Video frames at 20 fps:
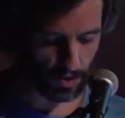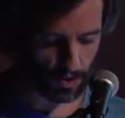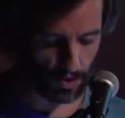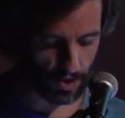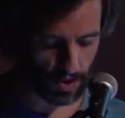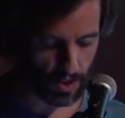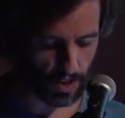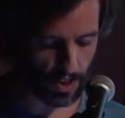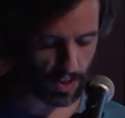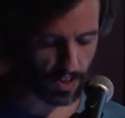
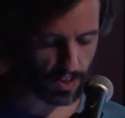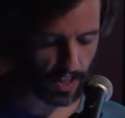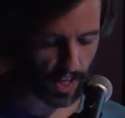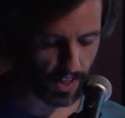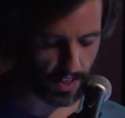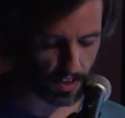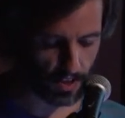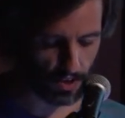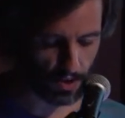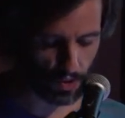uses his
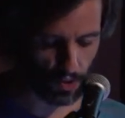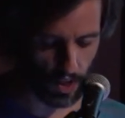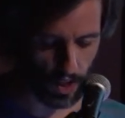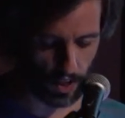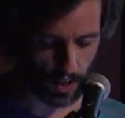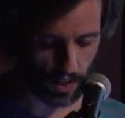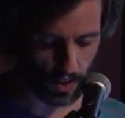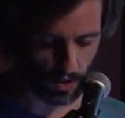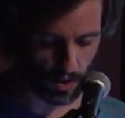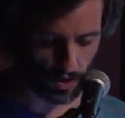actor
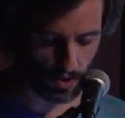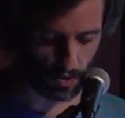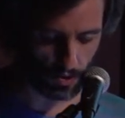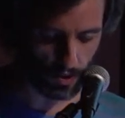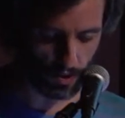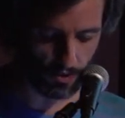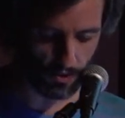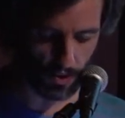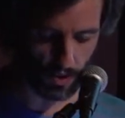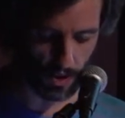training not to
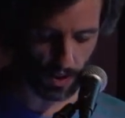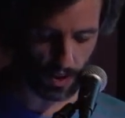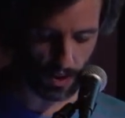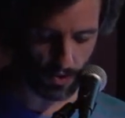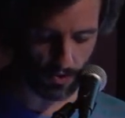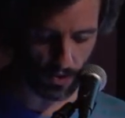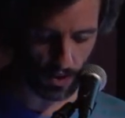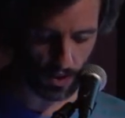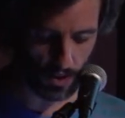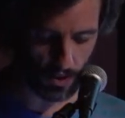reveal
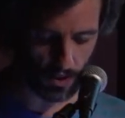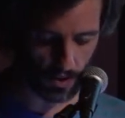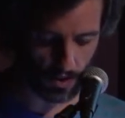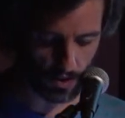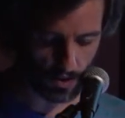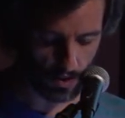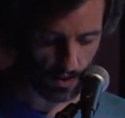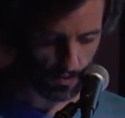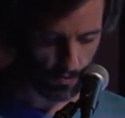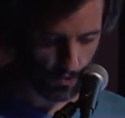his
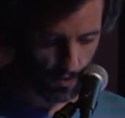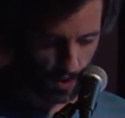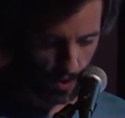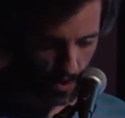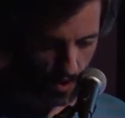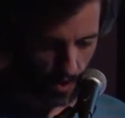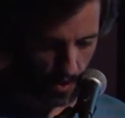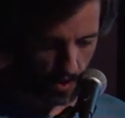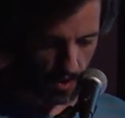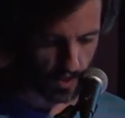feelings.
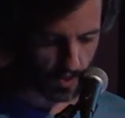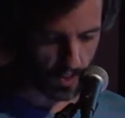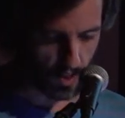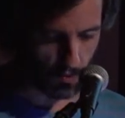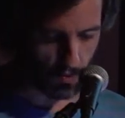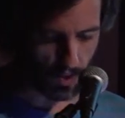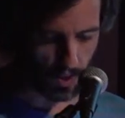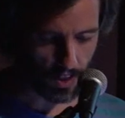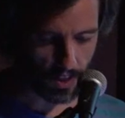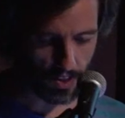It's
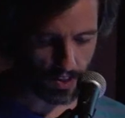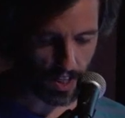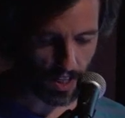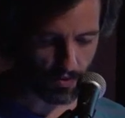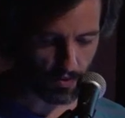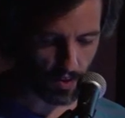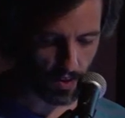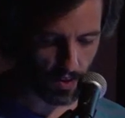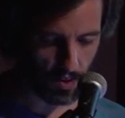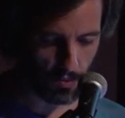something he's
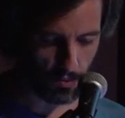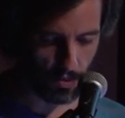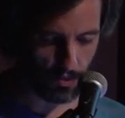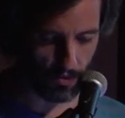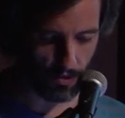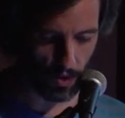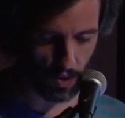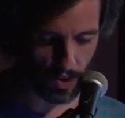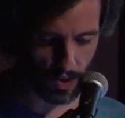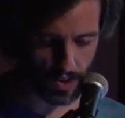never
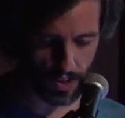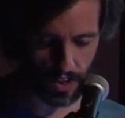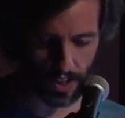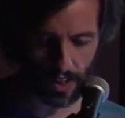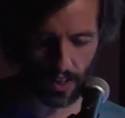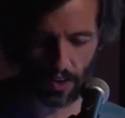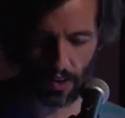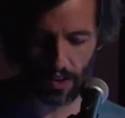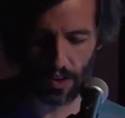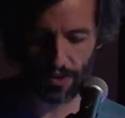before
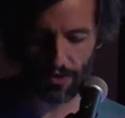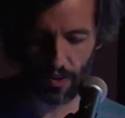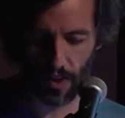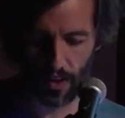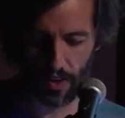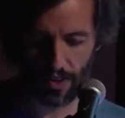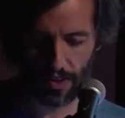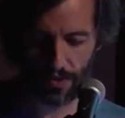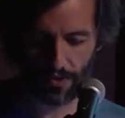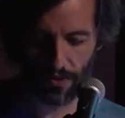seen on his
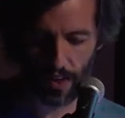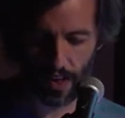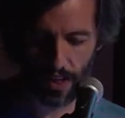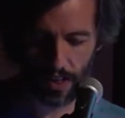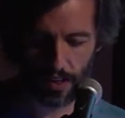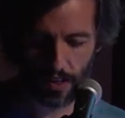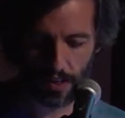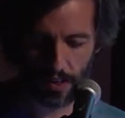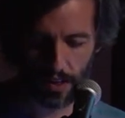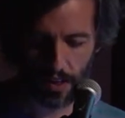father's
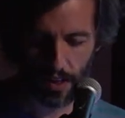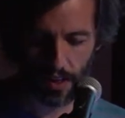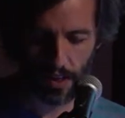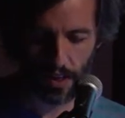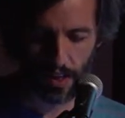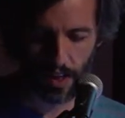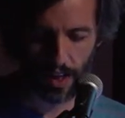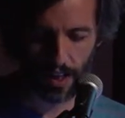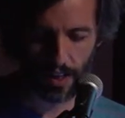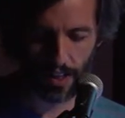face,
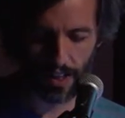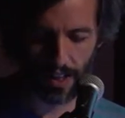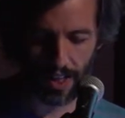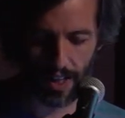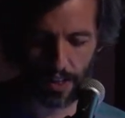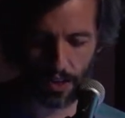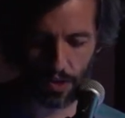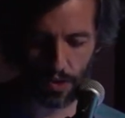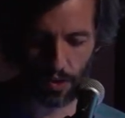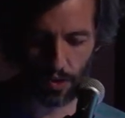a
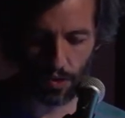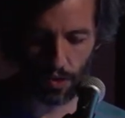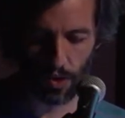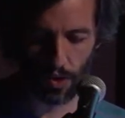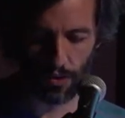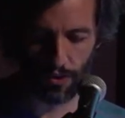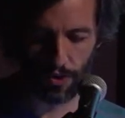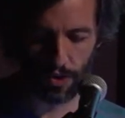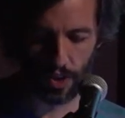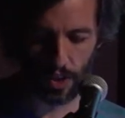glazed
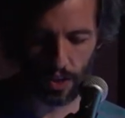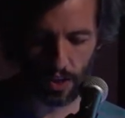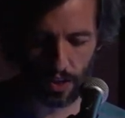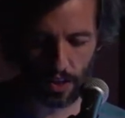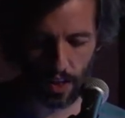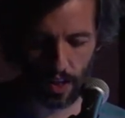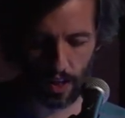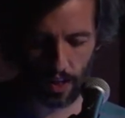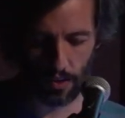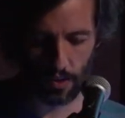look of sheer
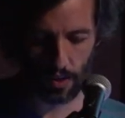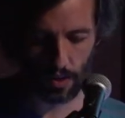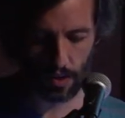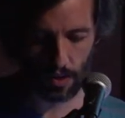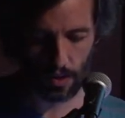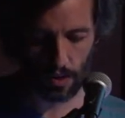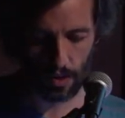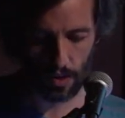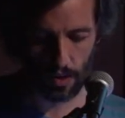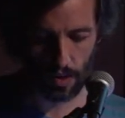terror.